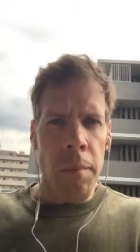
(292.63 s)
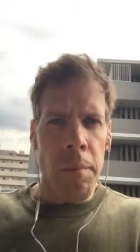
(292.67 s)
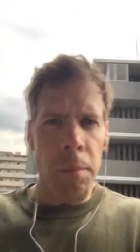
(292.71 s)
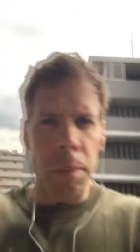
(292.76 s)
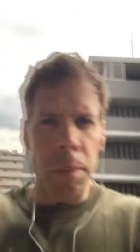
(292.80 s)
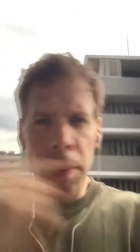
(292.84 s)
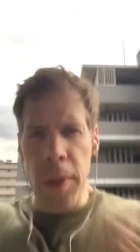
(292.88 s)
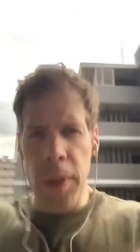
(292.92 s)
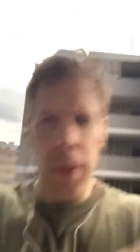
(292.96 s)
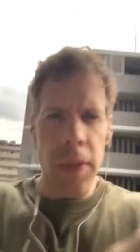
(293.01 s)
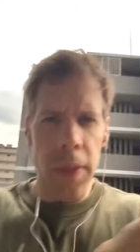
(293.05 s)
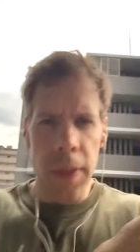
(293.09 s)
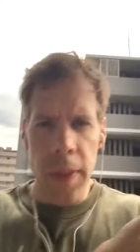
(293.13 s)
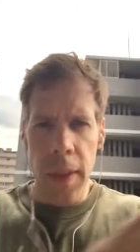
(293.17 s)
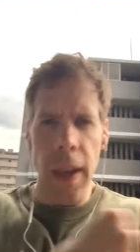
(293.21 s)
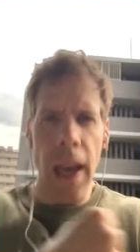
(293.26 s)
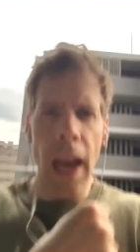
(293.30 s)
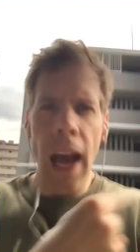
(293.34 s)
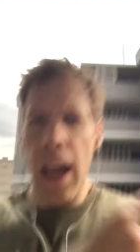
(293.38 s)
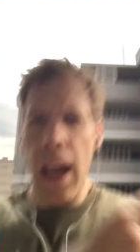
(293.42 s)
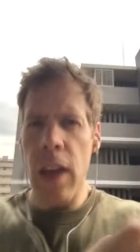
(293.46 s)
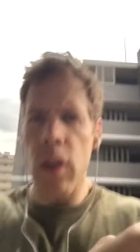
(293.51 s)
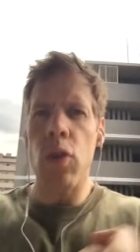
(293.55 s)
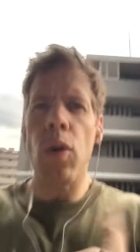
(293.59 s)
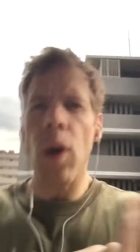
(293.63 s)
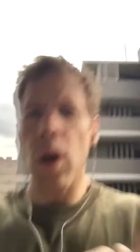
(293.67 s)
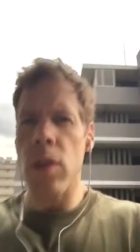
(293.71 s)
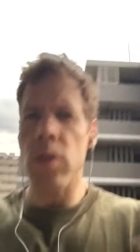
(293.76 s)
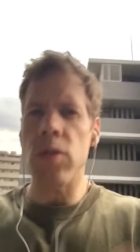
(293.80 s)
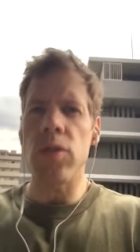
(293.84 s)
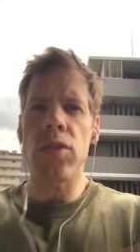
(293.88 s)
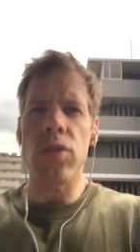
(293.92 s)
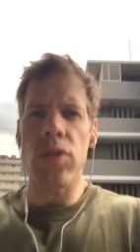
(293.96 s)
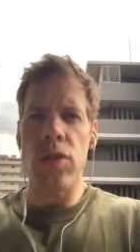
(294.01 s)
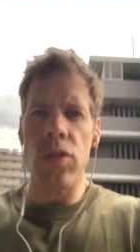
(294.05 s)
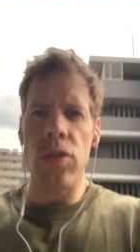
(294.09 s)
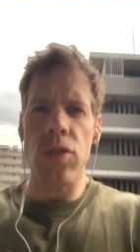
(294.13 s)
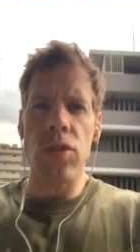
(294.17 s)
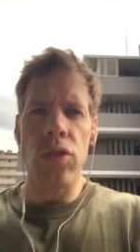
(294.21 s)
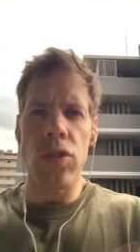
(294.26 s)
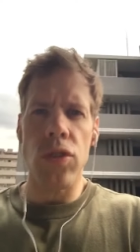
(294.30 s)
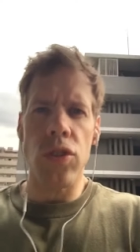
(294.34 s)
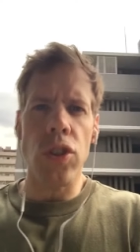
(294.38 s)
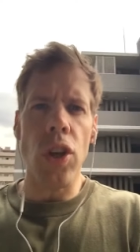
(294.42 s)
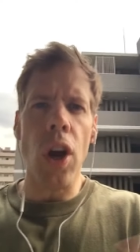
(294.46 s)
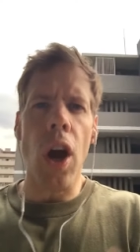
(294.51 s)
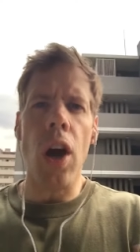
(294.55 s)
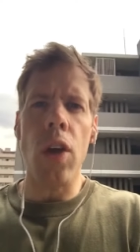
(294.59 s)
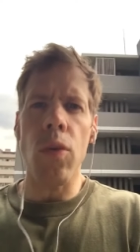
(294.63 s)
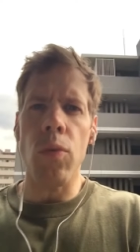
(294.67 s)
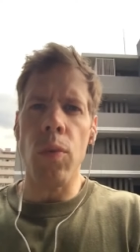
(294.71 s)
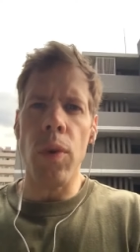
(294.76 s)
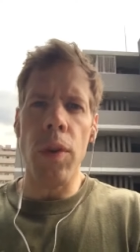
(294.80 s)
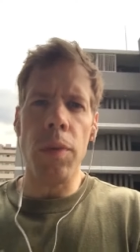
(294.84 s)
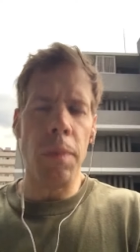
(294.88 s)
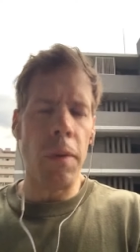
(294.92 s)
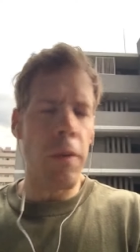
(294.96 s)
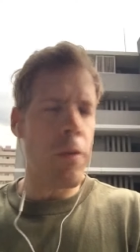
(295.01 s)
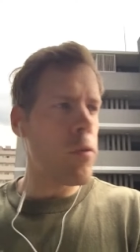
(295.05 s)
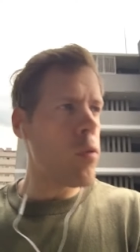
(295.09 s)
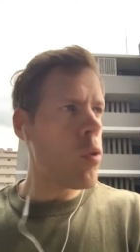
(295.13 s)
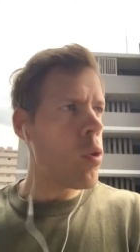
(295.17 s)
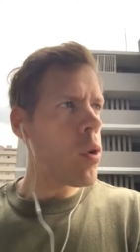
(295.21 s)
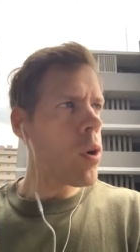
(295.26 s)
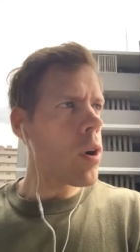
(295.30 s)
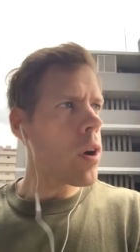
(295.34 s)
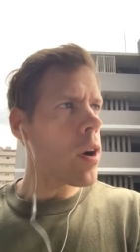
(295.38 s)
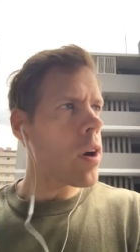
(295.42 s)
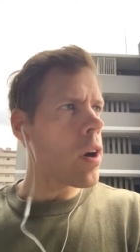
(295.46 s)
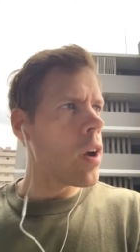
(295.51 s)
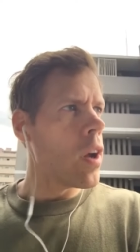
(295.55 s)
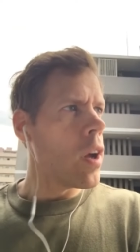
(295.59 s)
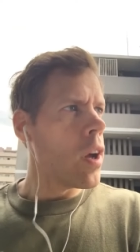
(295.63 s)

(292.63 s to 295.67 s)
but the guy who I was jawing with before.